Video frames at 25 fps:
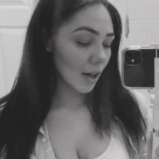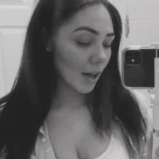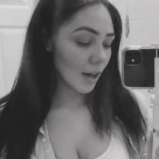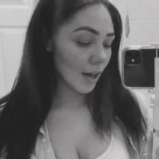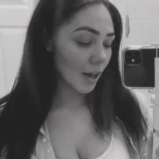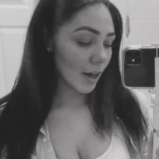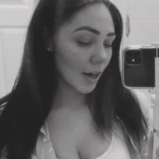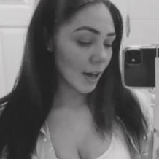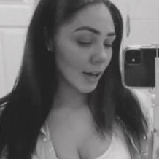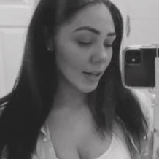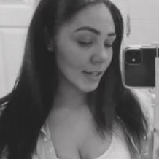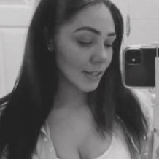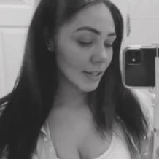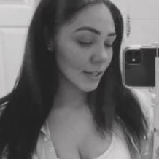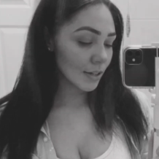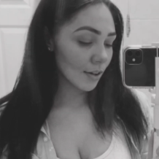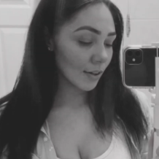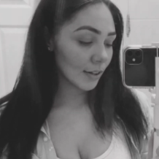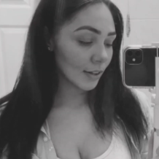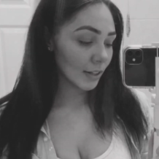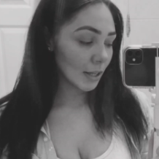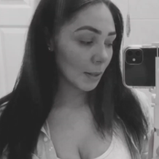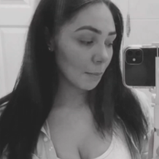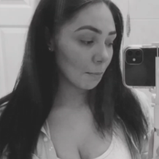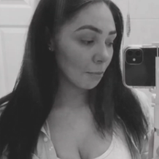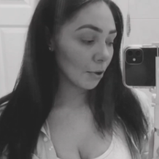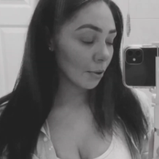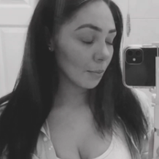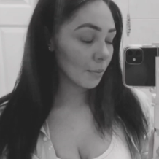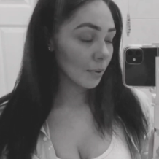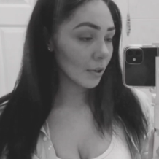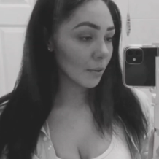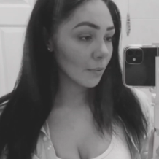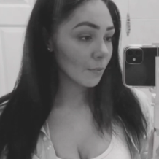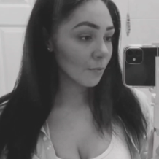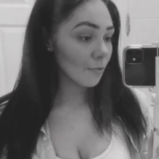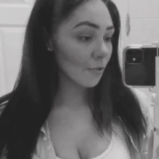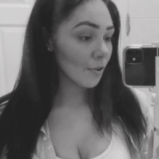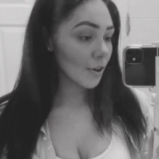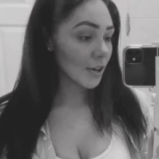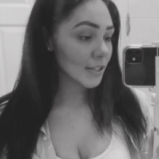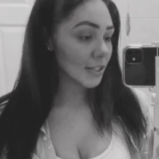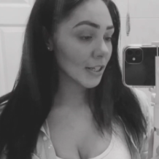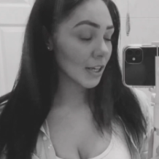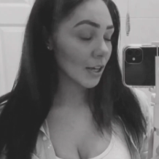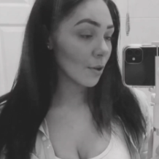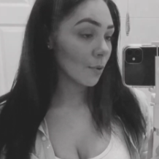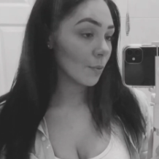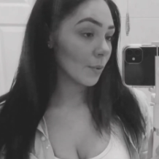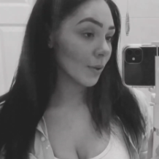and on the appointment on
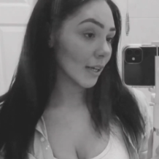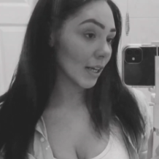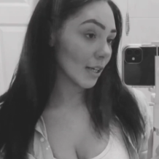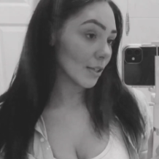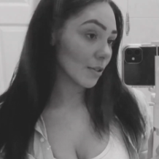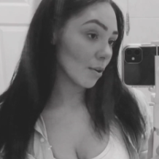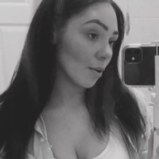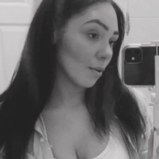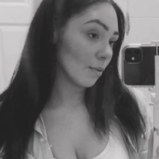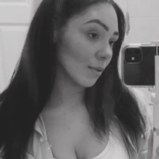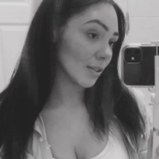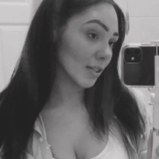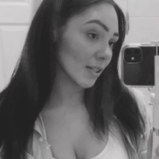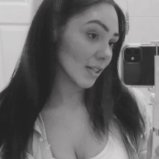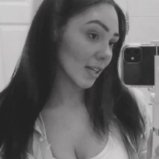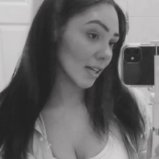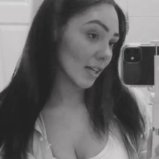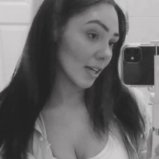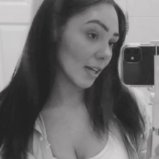Friday I will get told